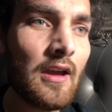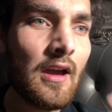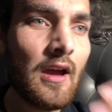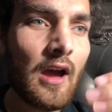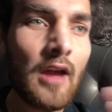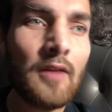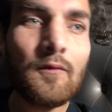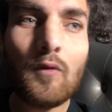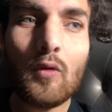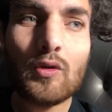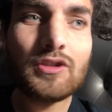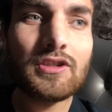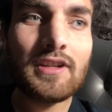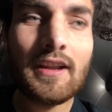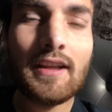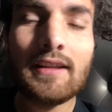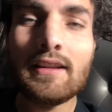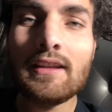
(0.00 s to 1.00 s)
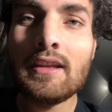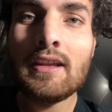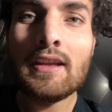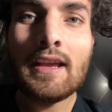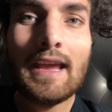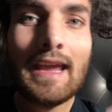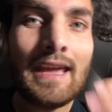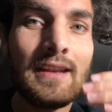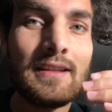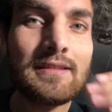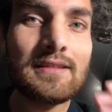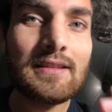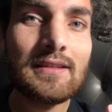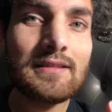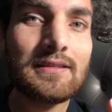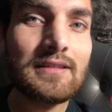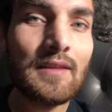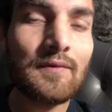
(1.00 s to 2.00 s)
unfortunately
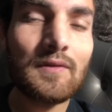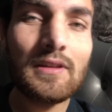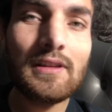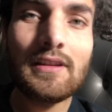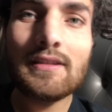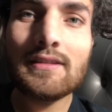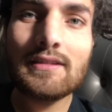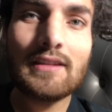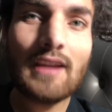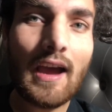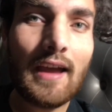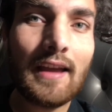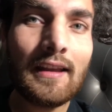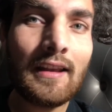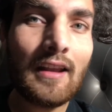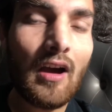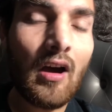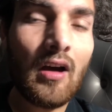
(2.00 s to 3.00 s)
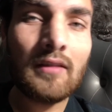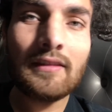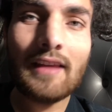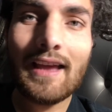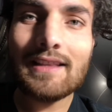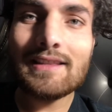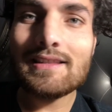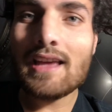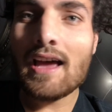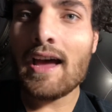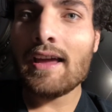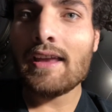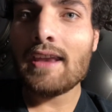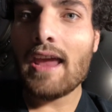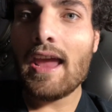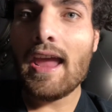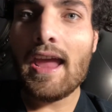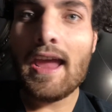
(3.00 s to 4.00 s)
innocent civilians dying on that
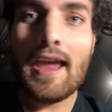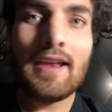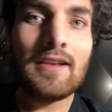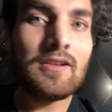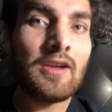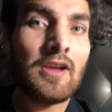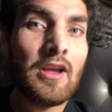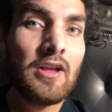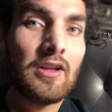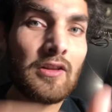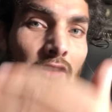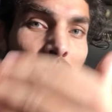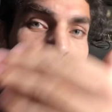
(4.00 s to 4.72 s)
side, and the